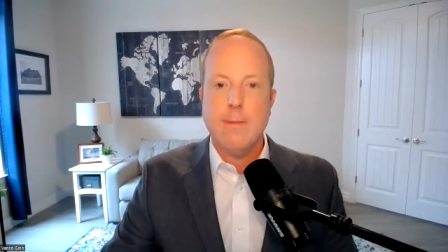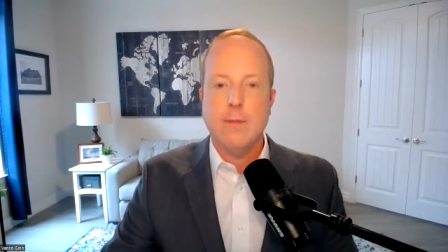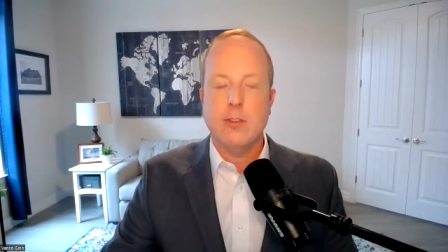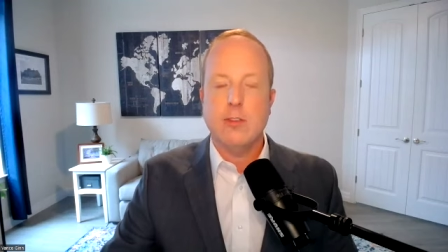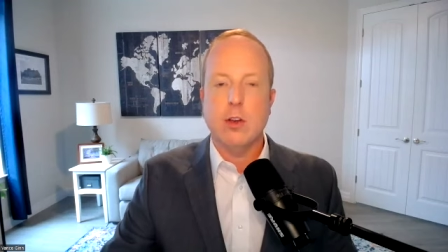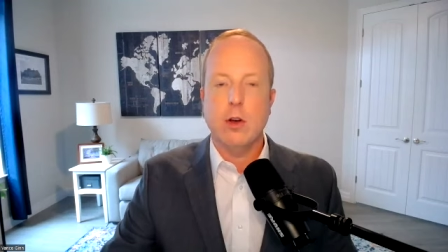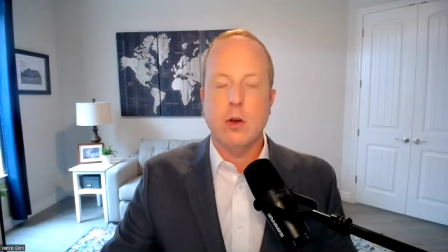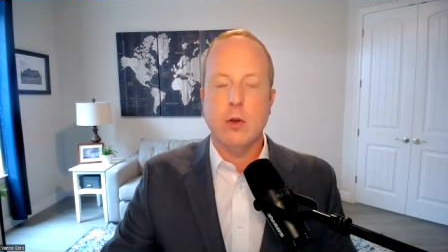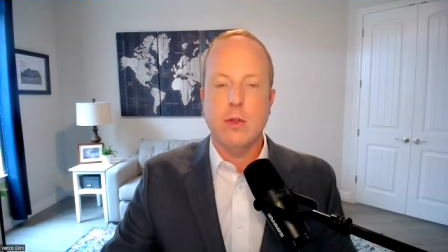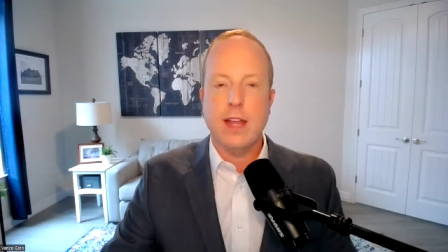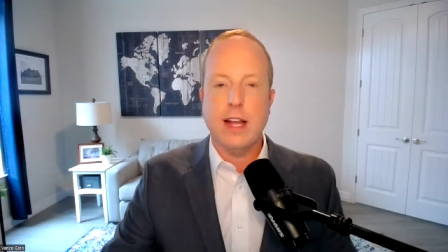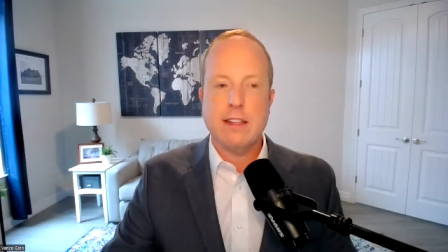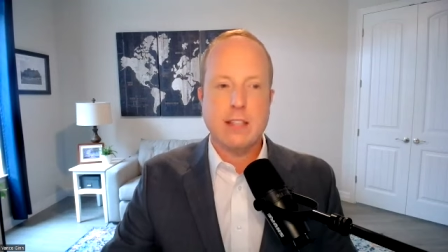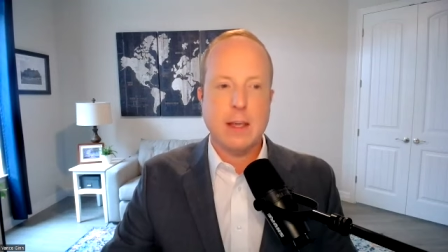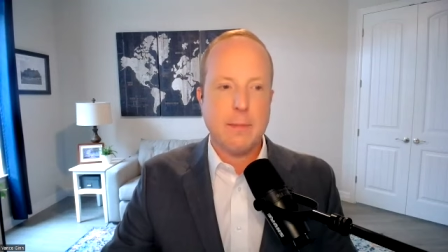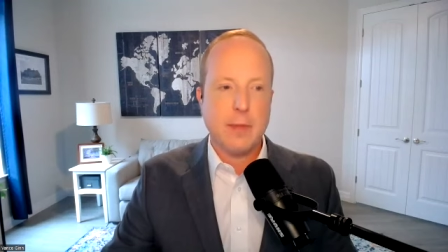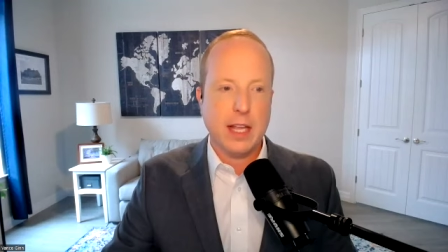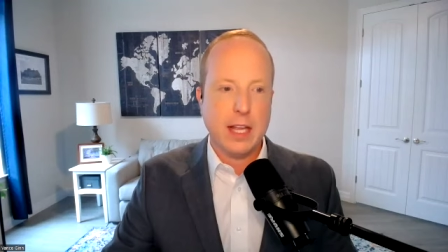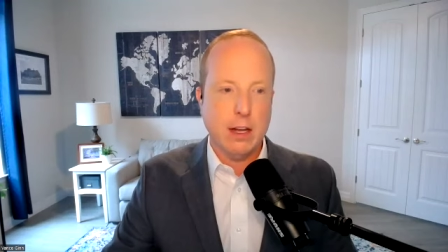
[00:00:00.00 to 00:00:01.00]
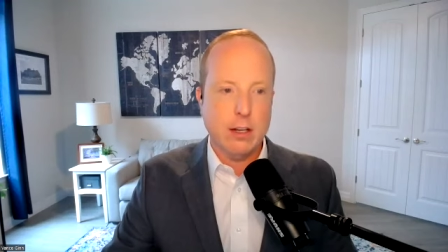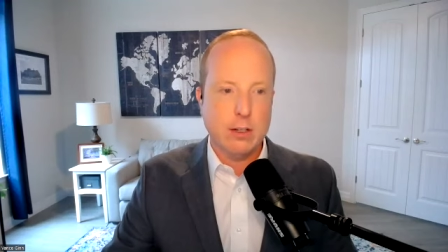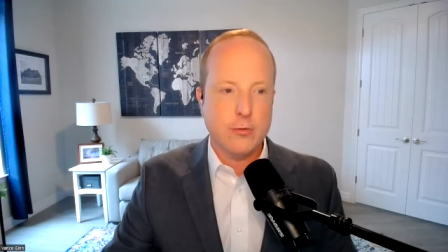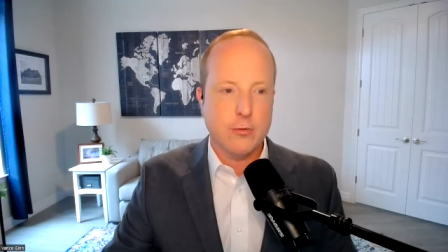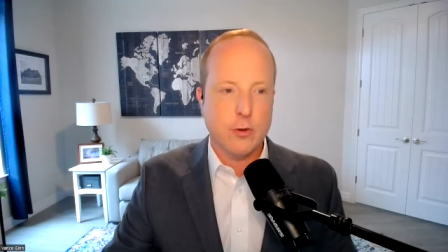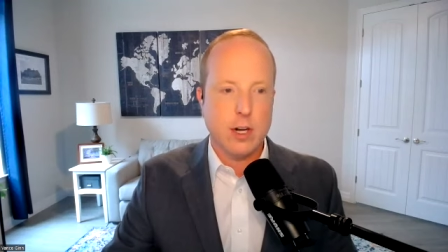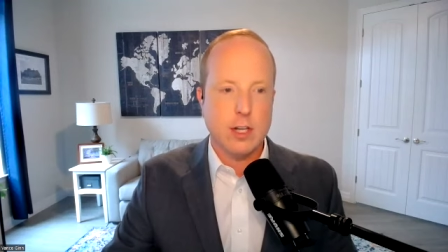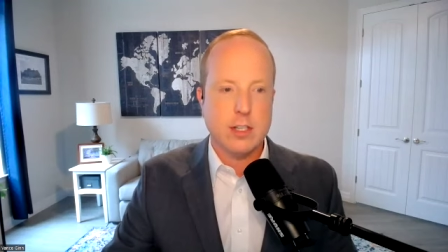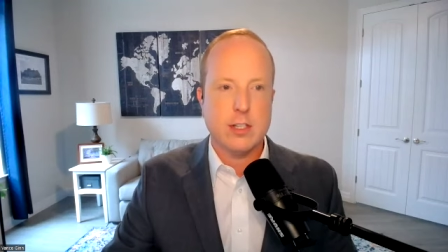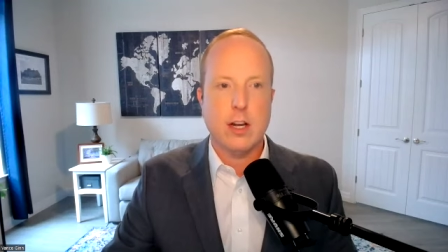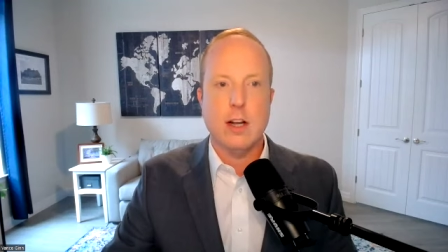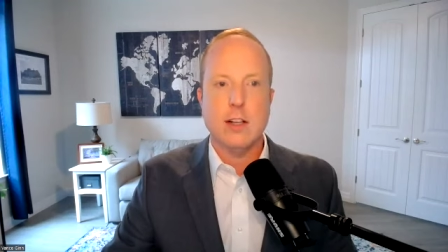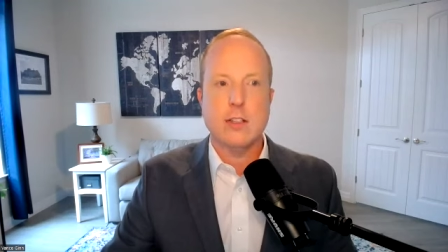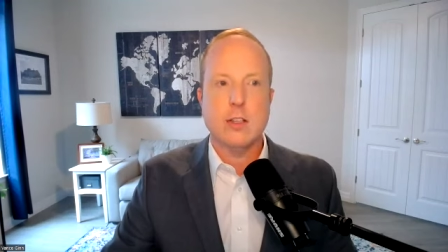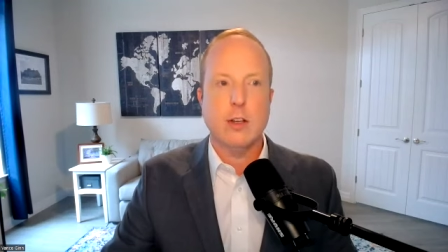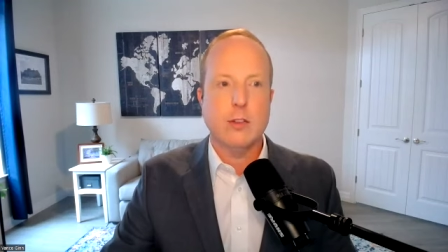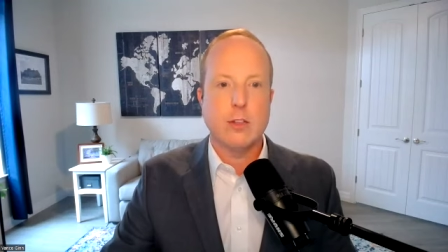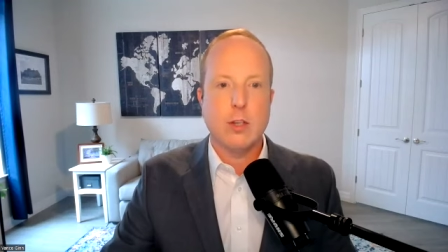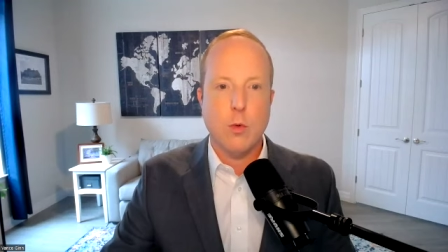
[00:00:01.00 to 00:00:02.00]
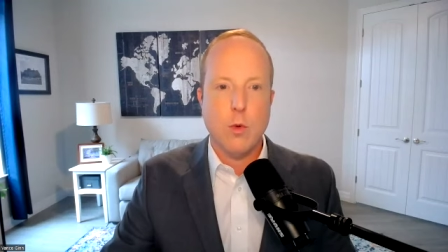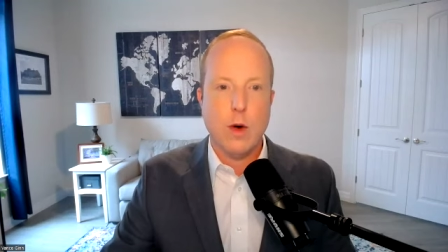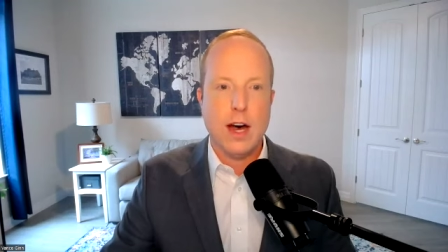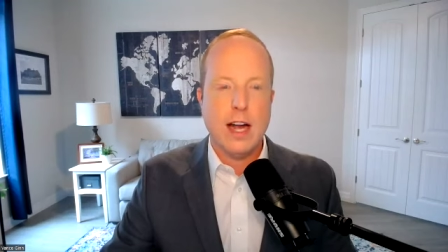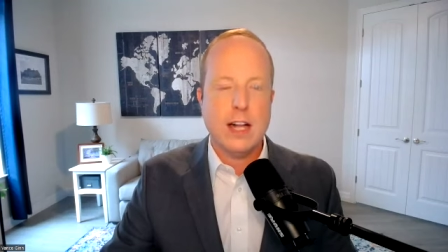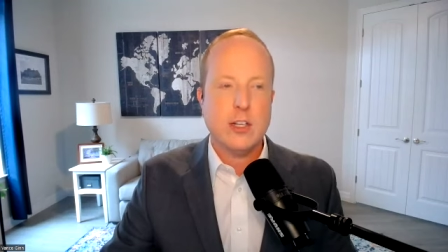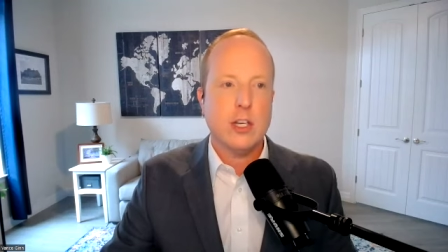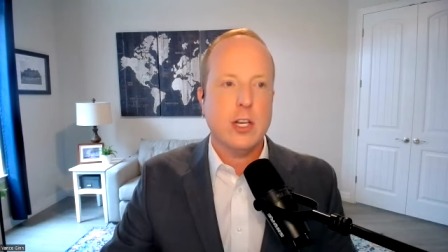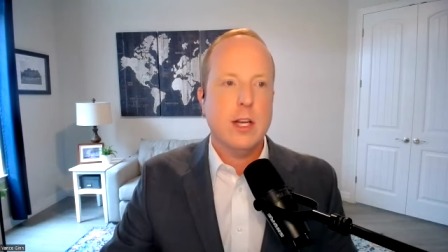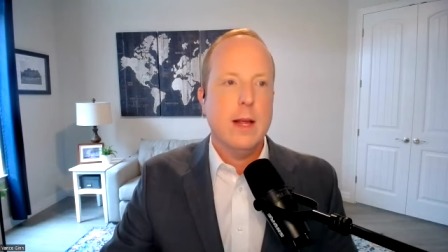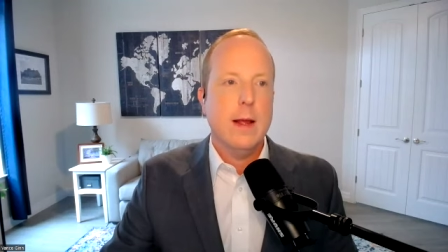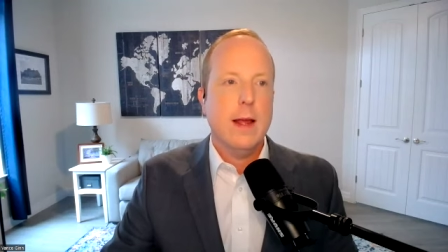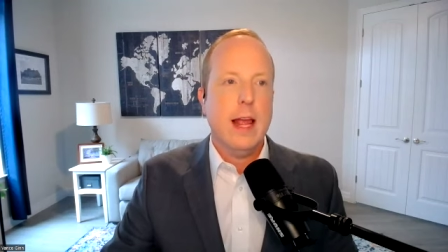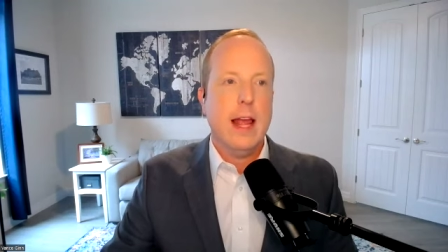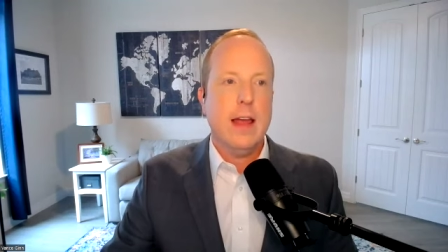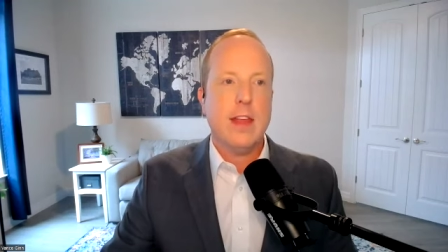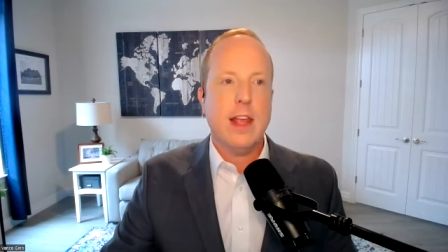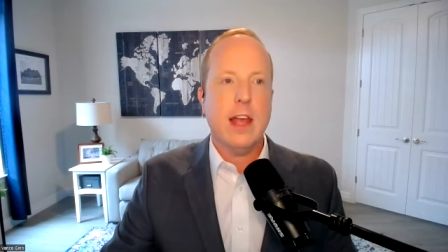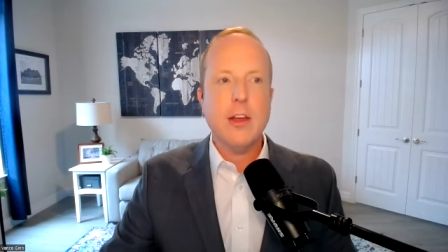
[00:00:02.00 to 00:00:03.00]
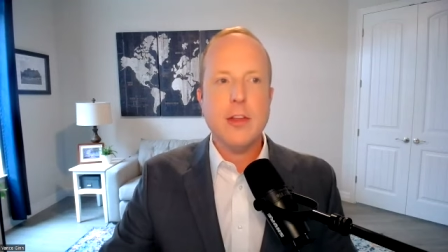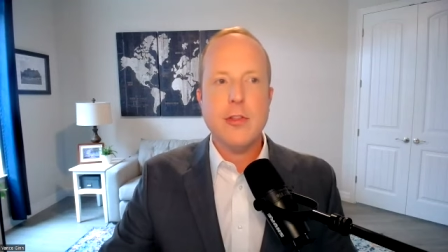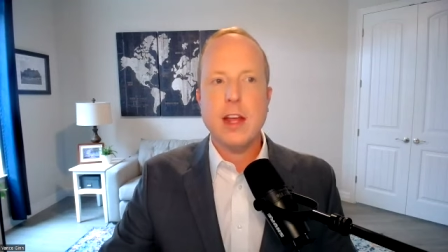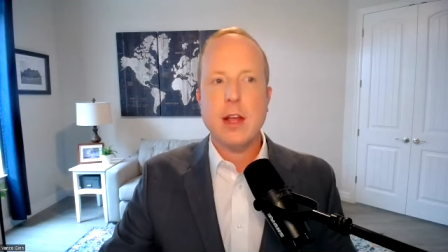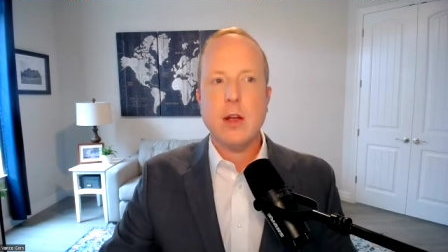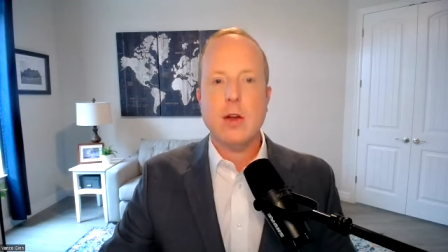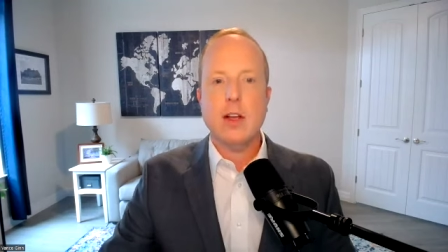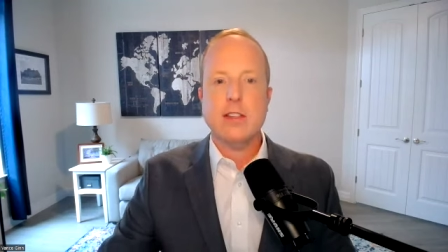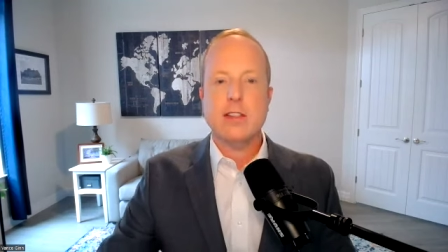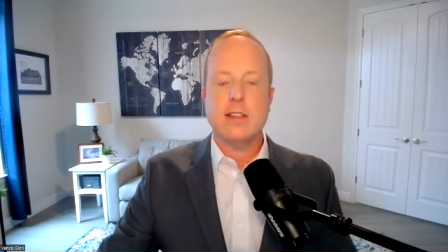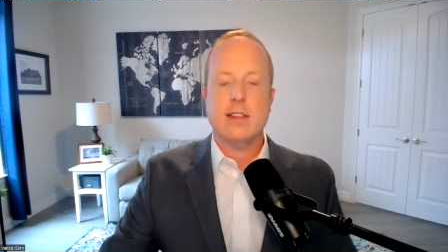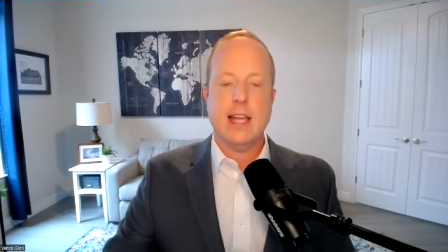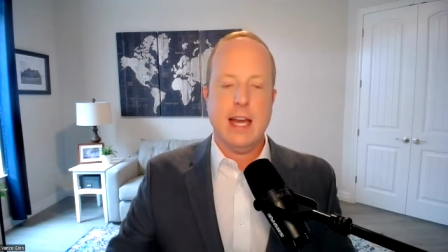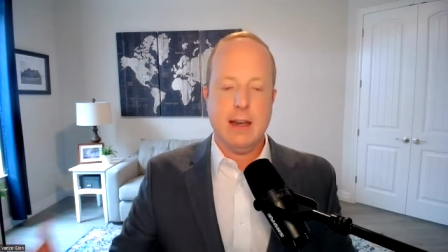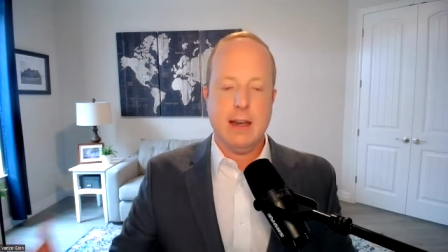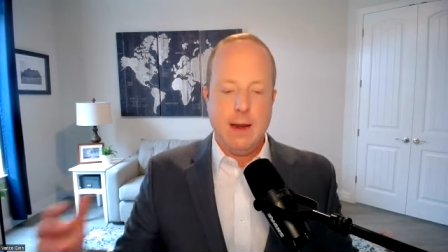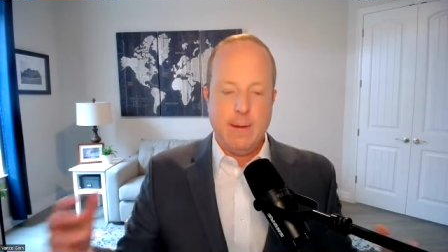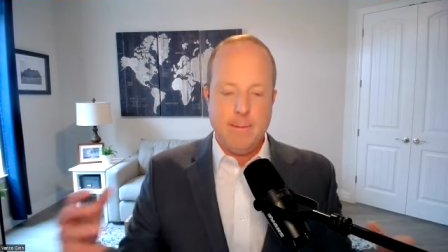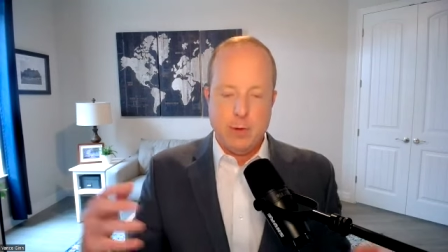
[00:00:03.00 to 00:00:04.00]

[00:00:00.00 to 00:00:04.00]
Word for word: So that's something else for us also to watch. And the other thing is, is that